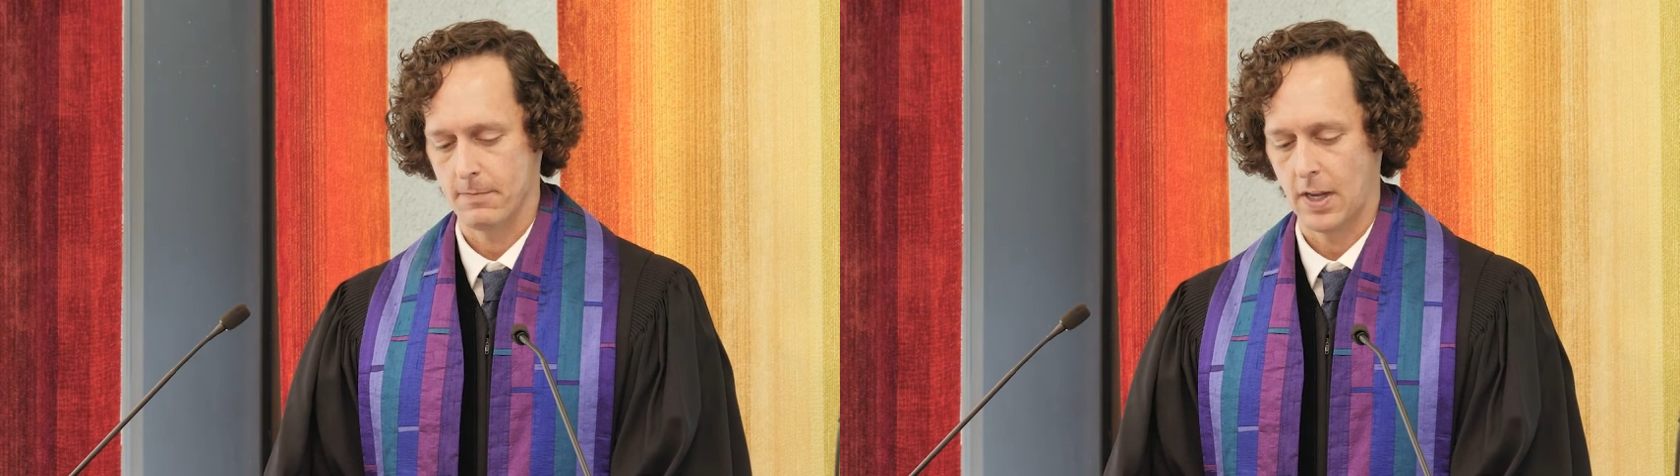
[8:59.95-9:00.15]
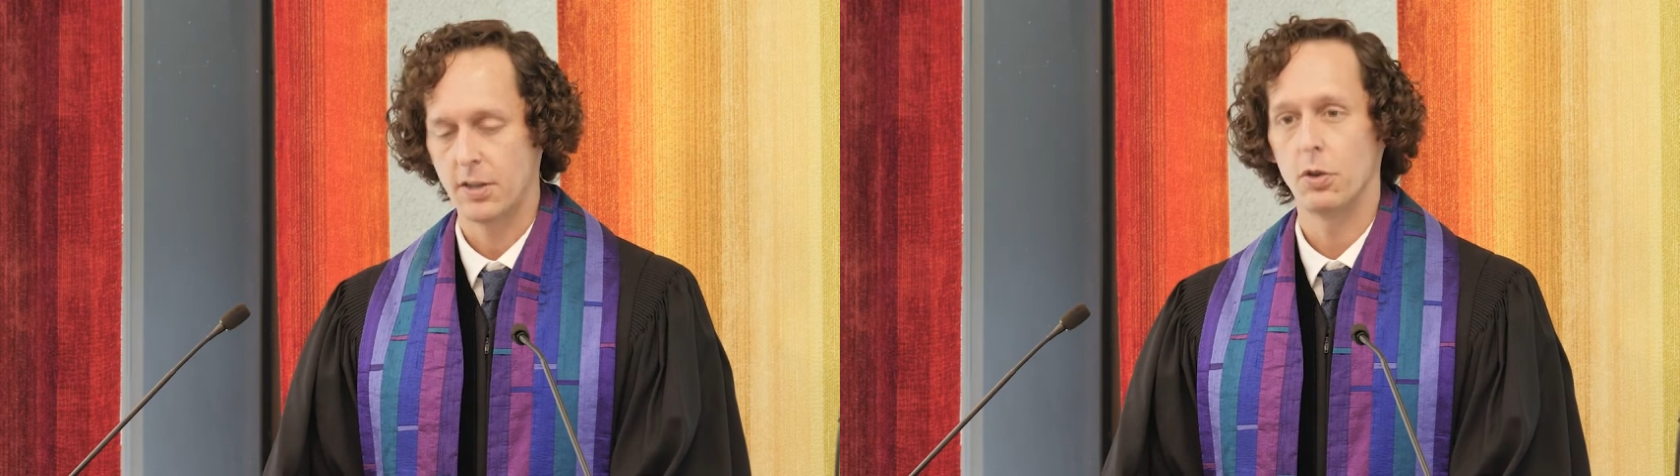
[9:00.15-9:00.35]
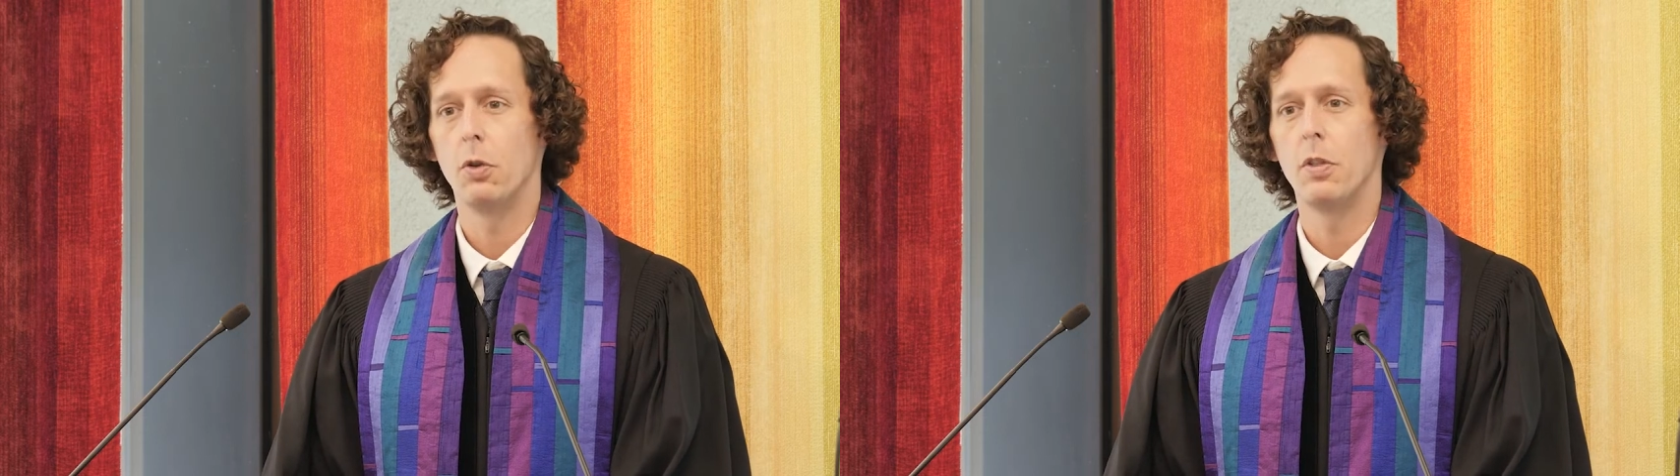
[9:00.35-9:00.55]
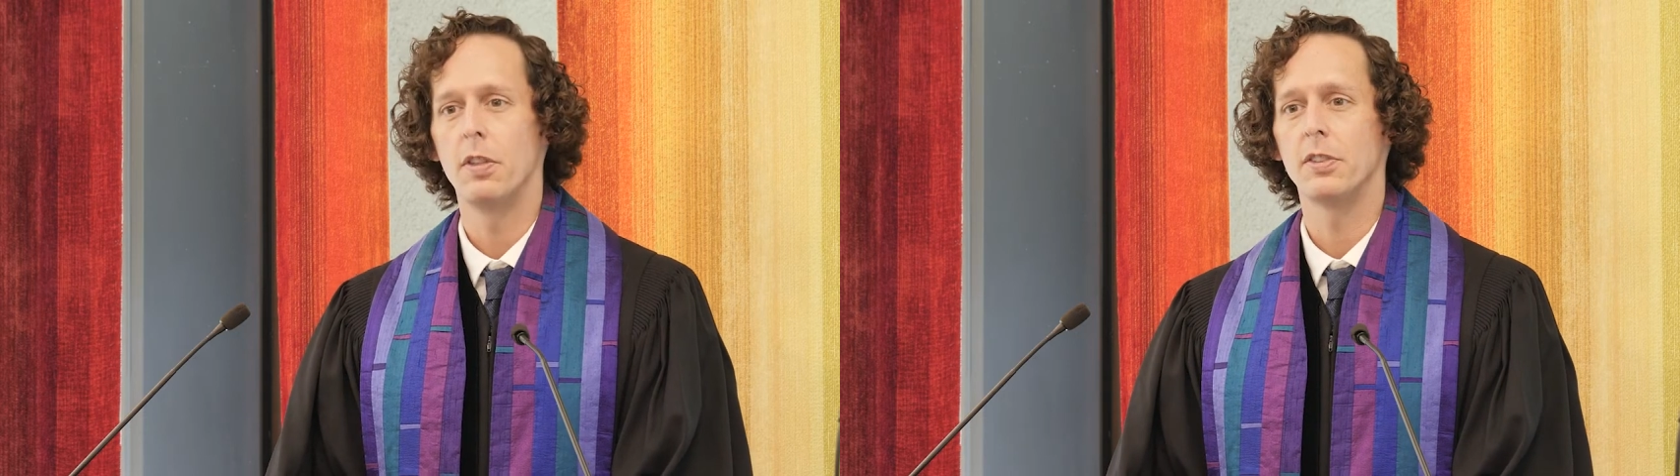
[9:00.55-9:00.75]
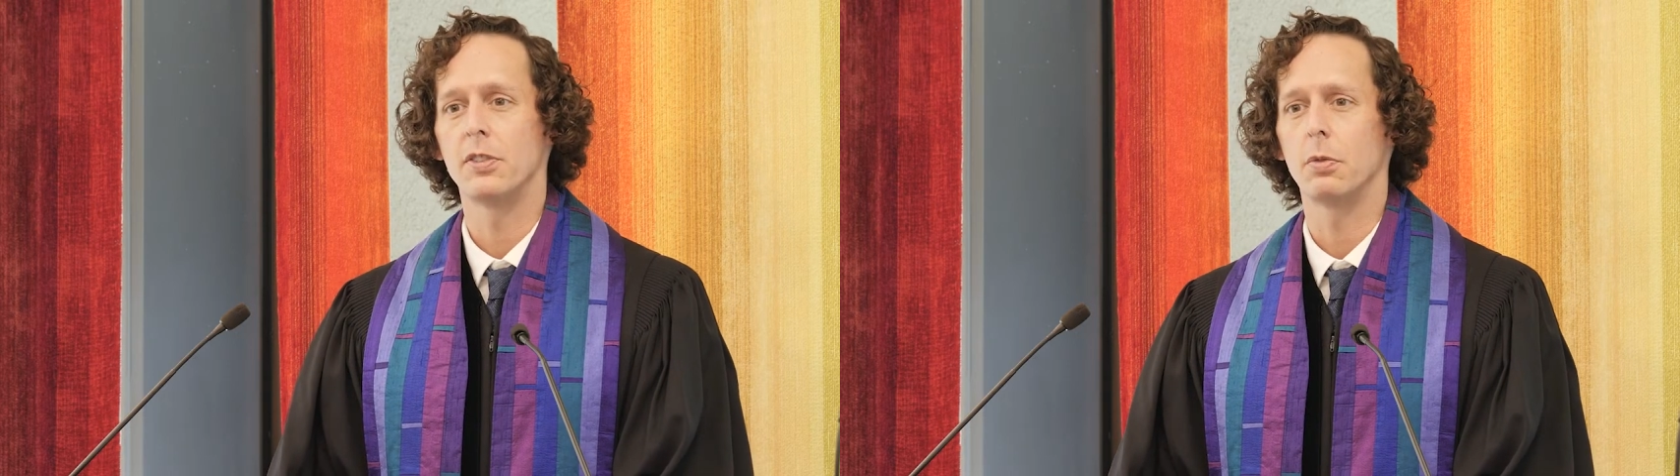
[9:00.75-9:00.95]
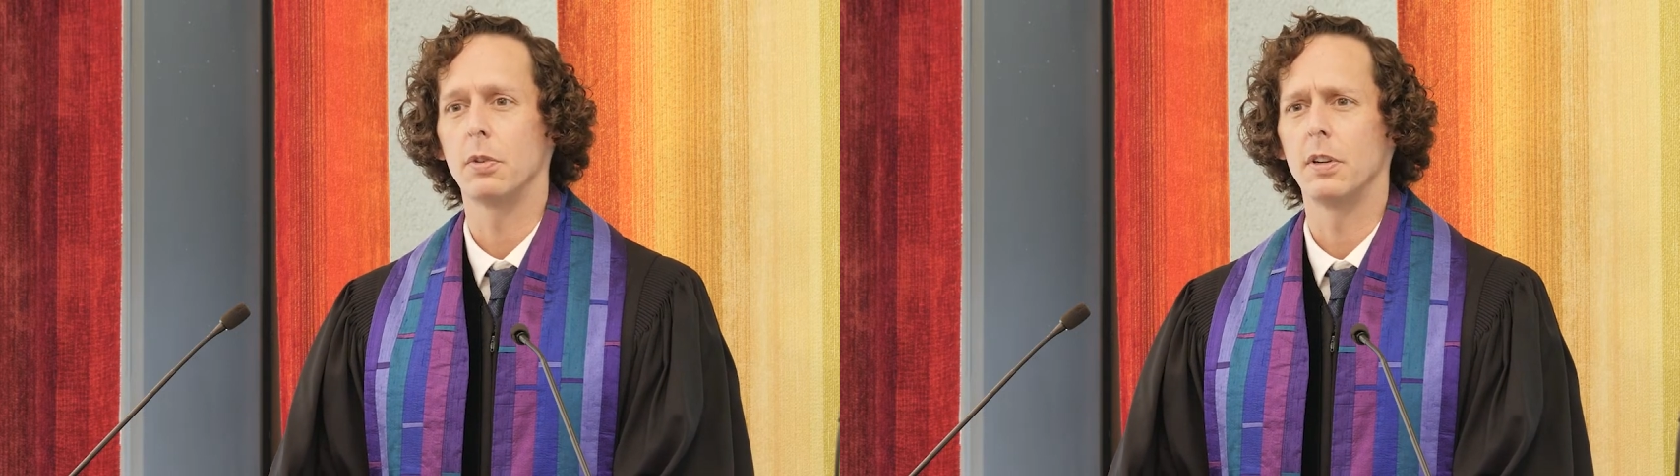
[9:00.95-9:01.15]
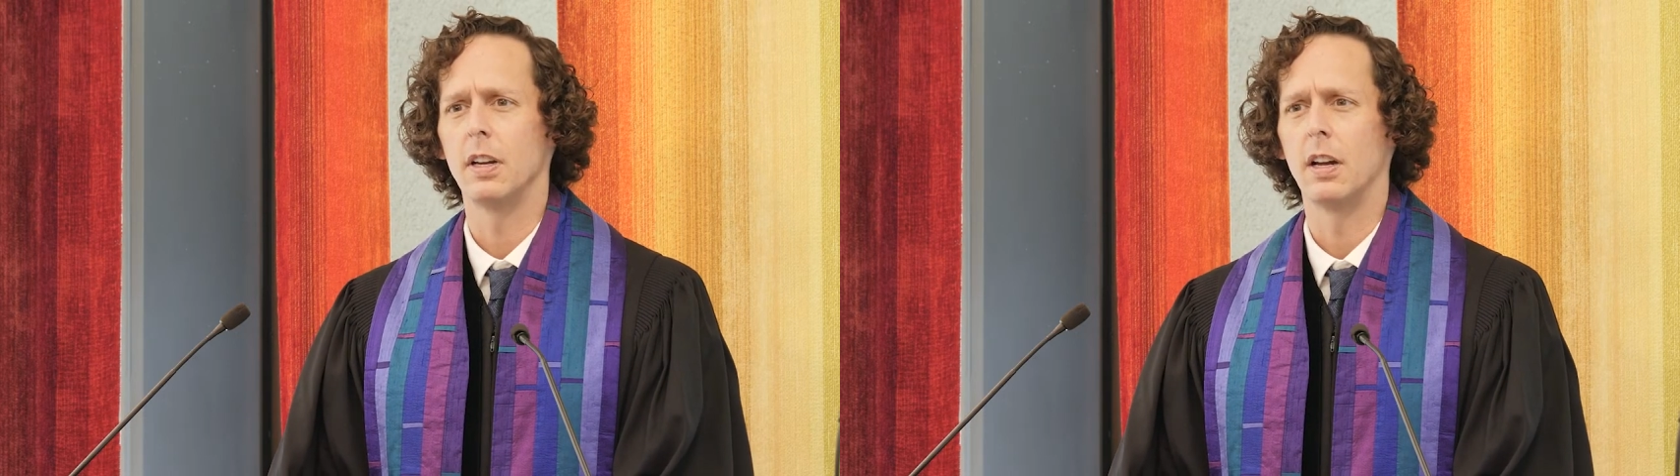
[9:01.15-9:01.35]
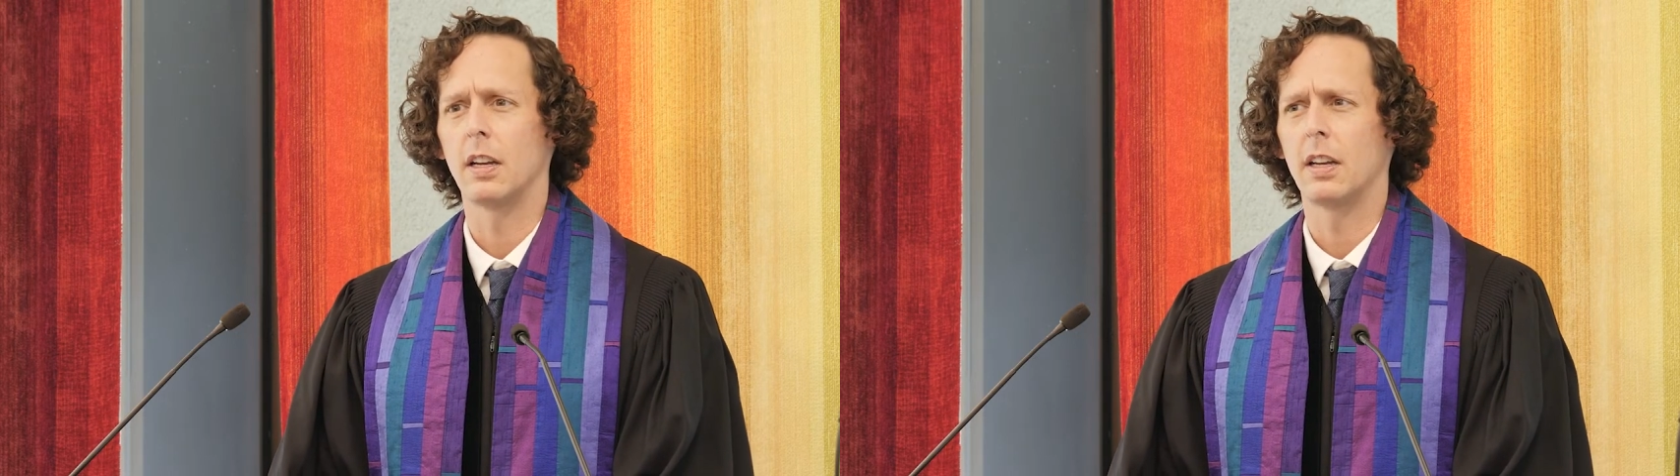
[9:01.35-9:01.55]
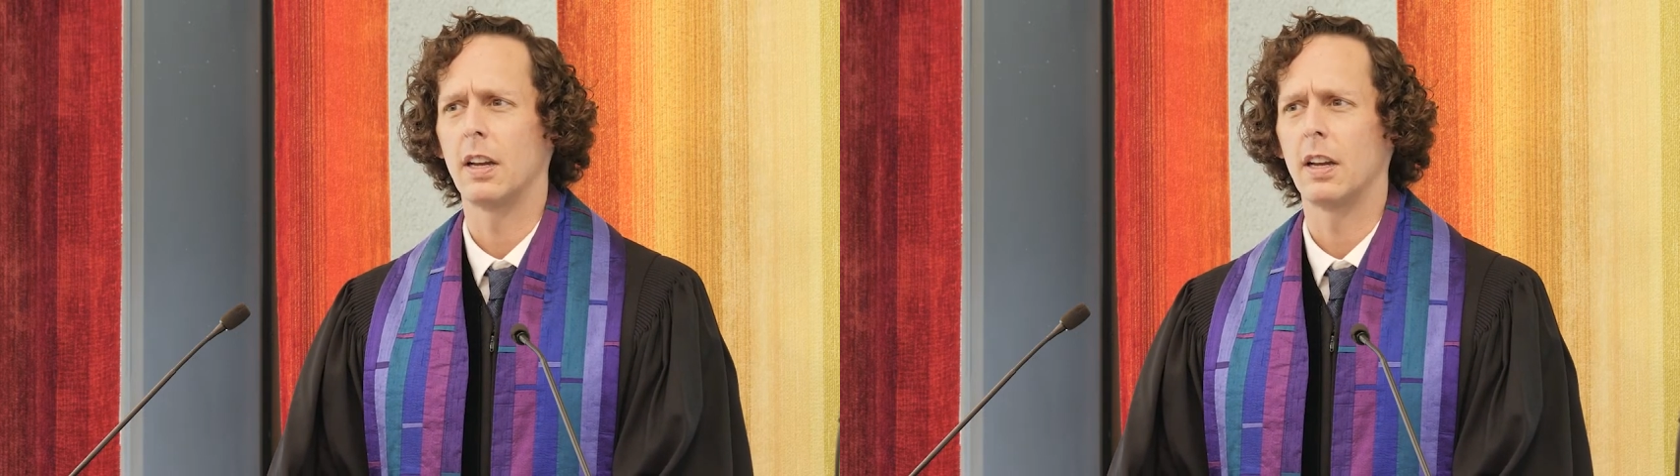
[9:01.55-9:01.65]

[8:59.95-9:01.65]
I told this story a